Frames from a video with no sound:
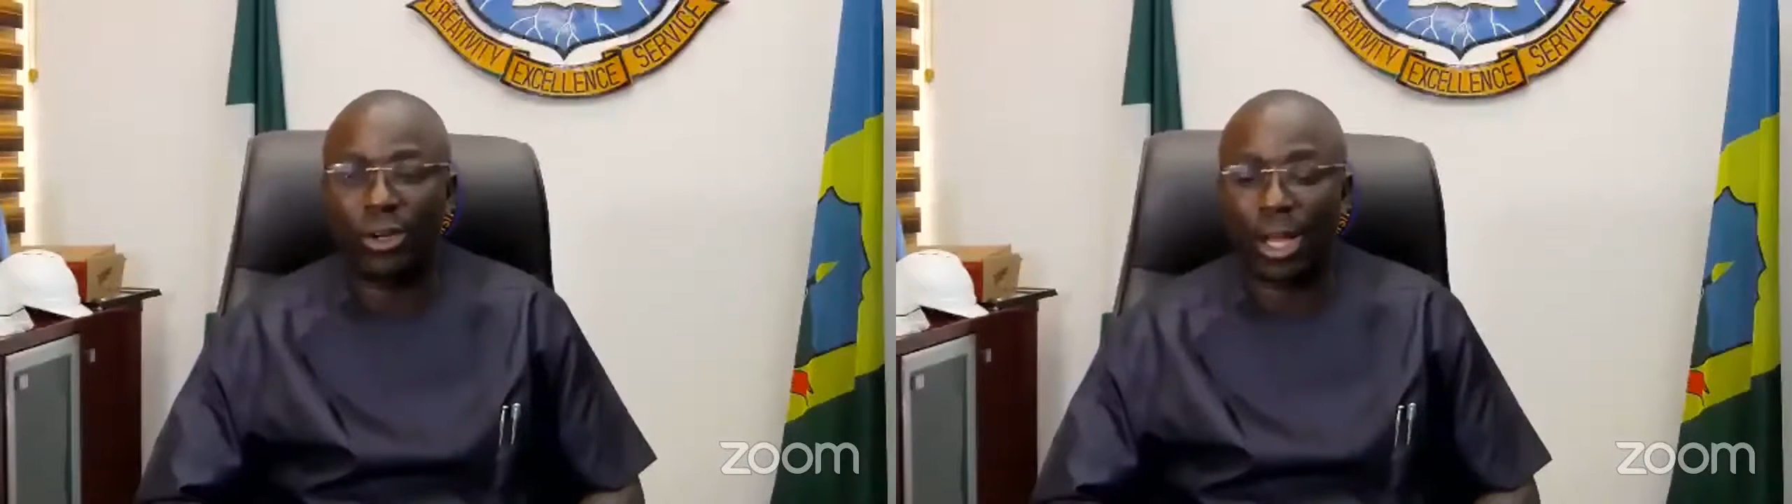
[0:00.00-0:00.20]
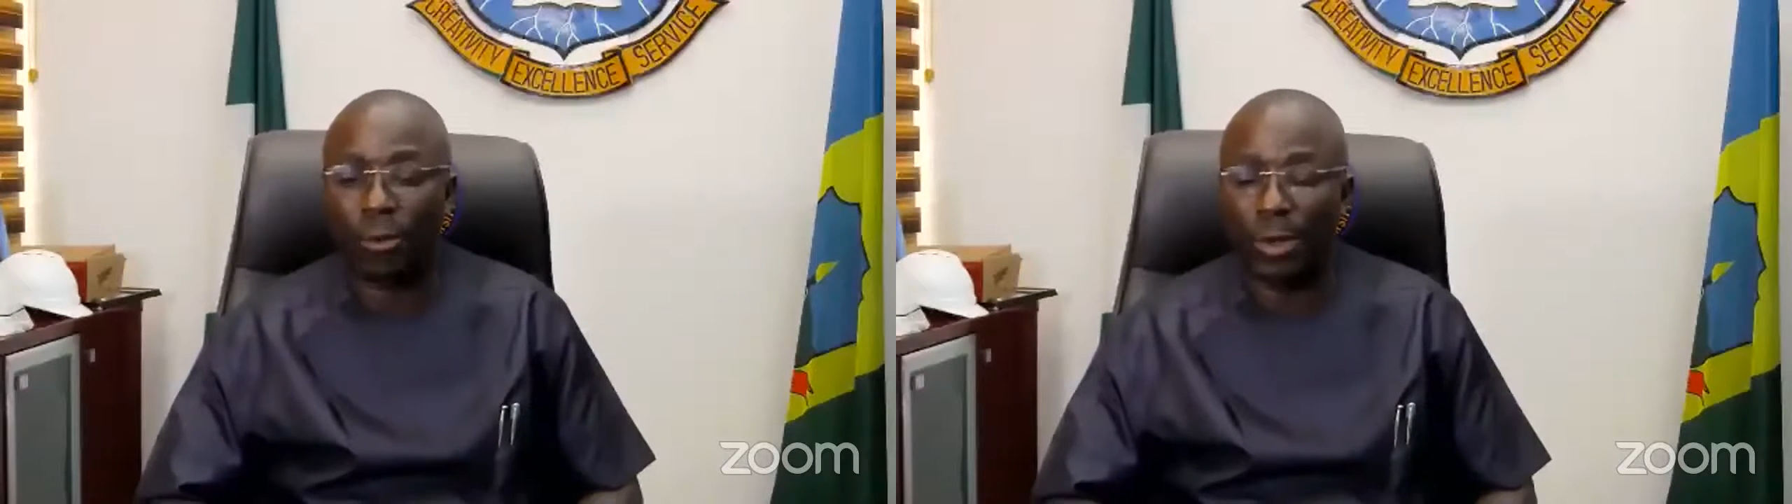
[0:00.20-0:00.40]

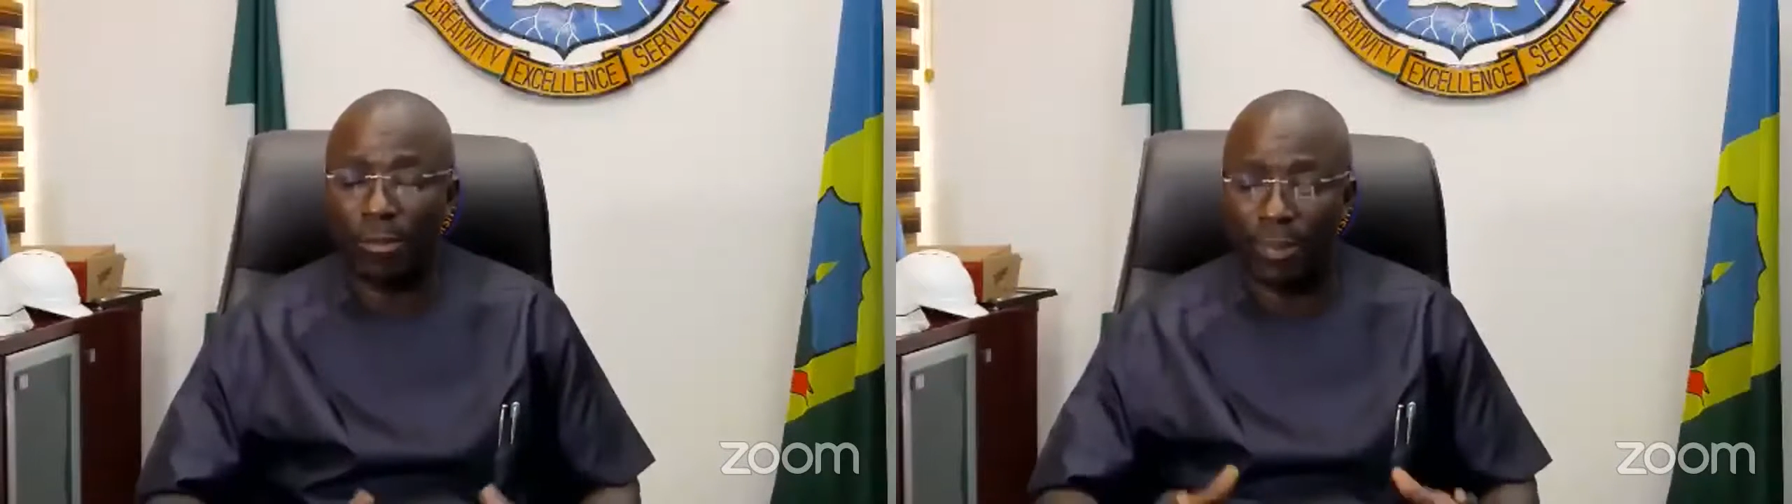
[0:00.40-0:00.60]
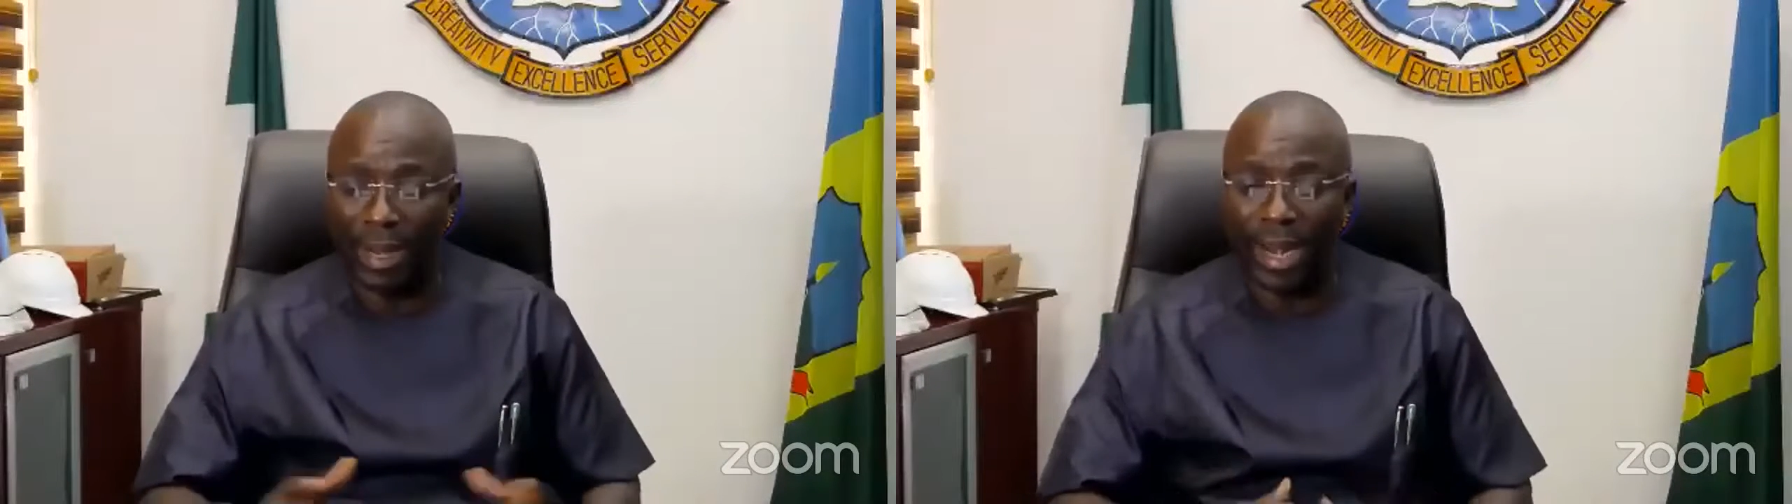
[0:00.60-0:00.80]
that we
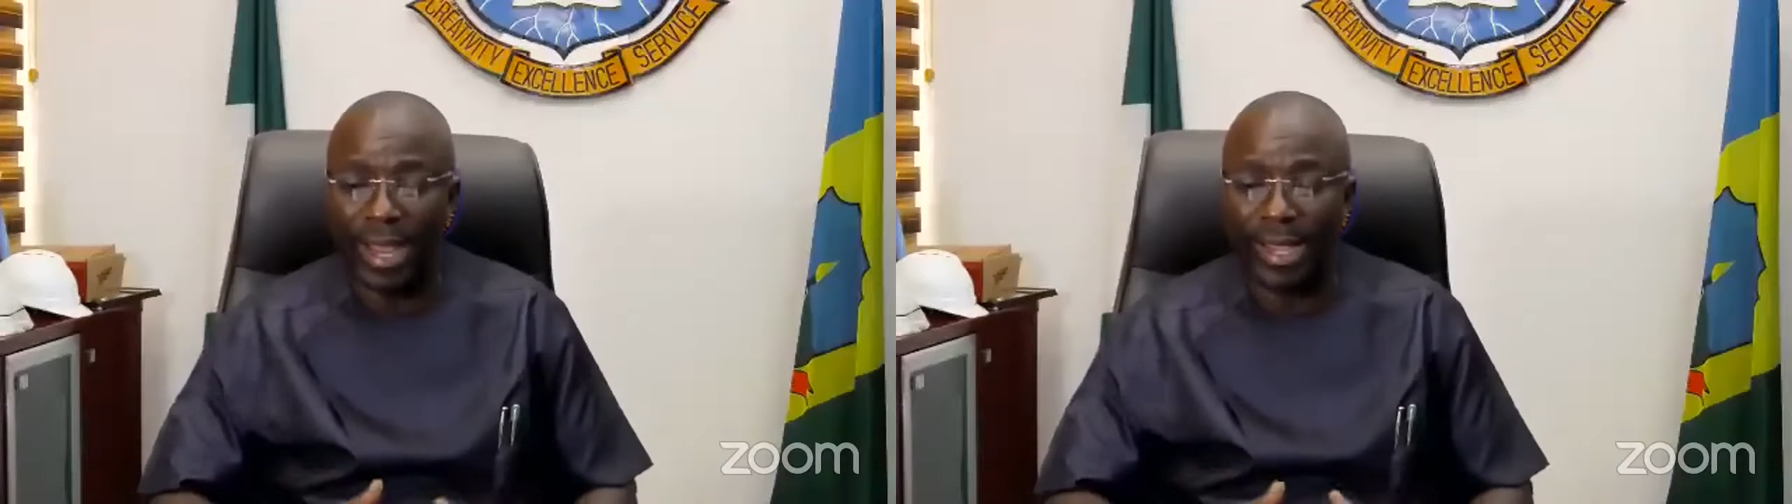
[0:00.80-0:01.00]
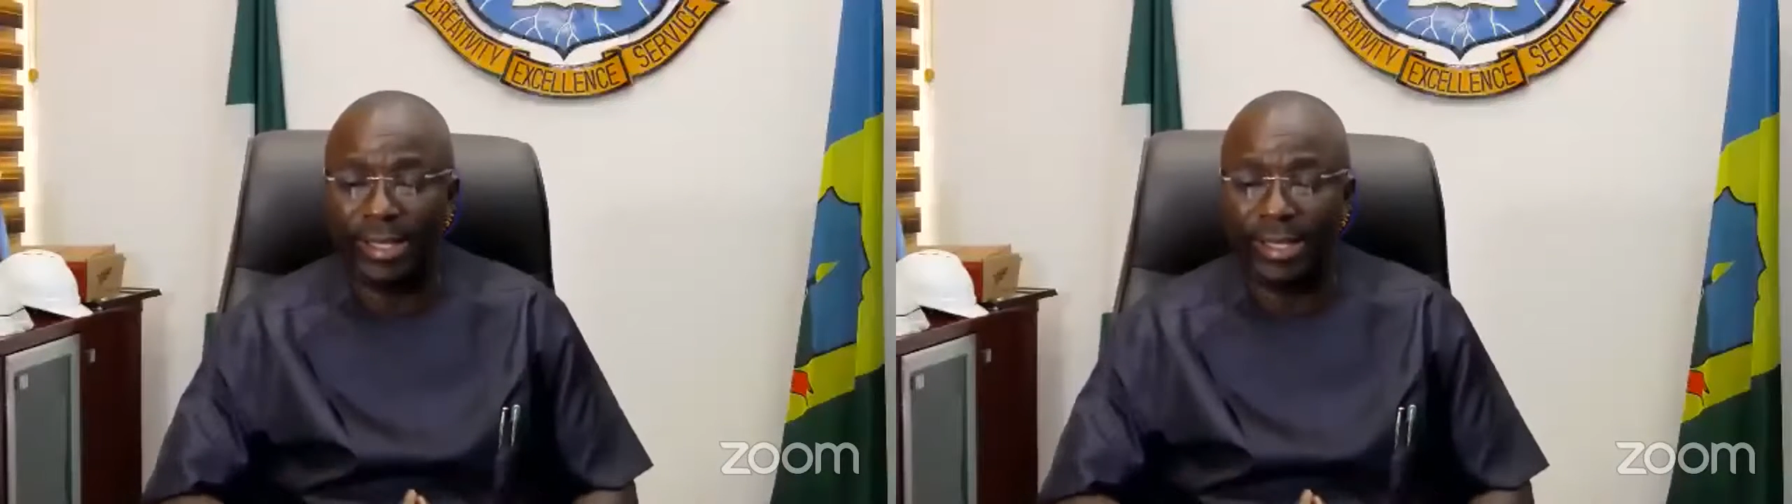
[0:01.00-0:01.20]

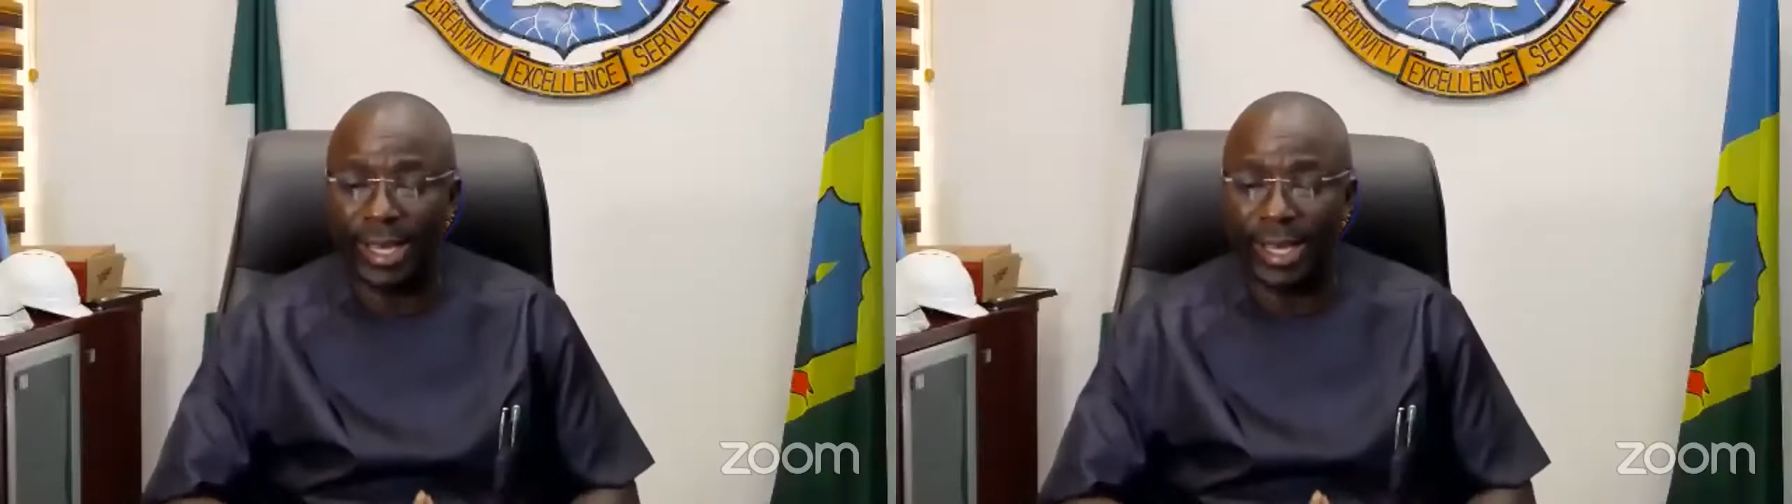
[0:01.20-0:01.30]
blend